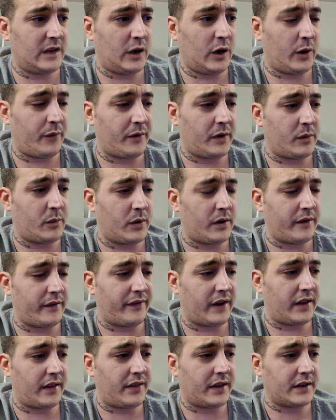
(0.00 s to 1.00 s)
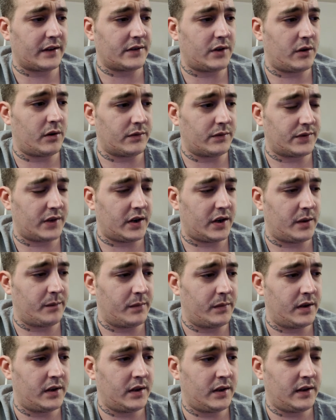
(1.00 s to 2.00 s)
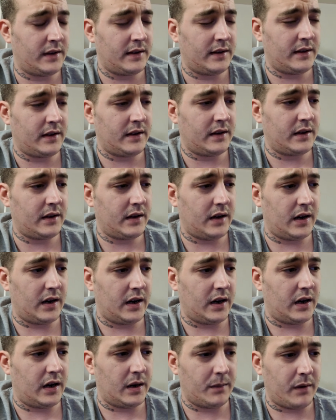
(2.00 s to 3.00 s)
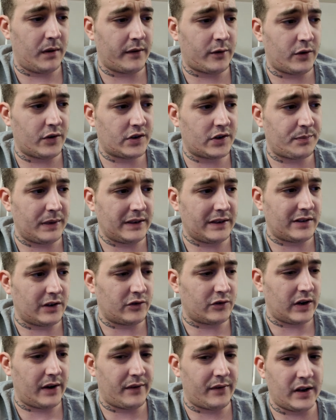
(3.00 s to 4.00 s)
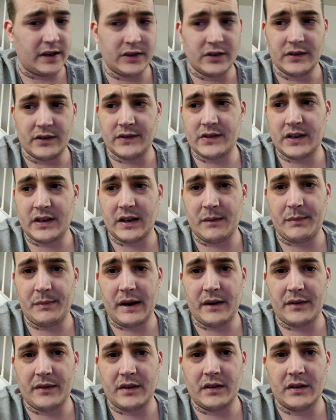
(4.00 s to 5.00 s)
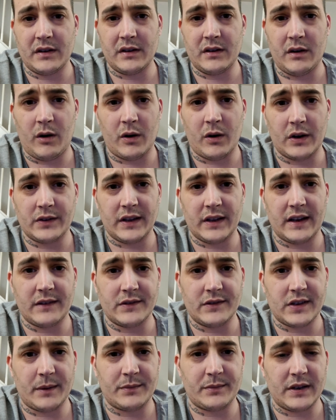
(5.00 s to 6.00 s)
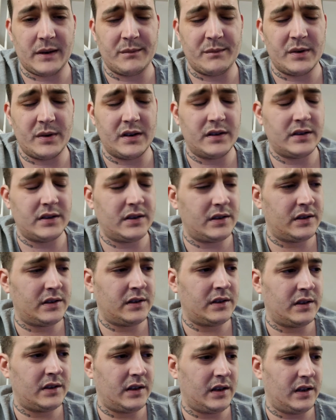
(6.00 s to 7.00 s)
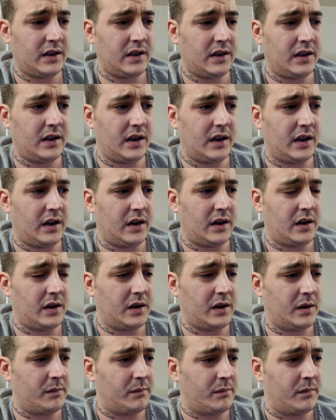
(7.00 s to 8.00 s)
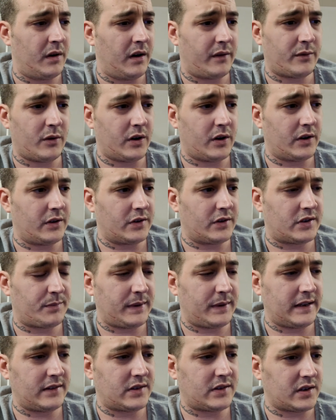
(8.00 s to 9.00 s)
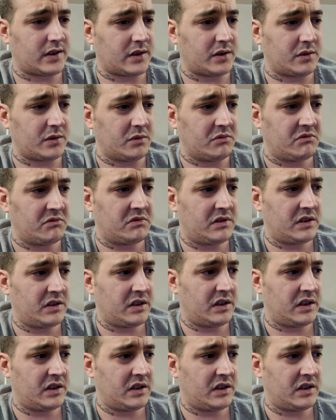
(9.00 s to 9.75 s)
Hopefully, it won't affect things long term. I've got to speak to a travel agency about the holiday in September. I've got to speak to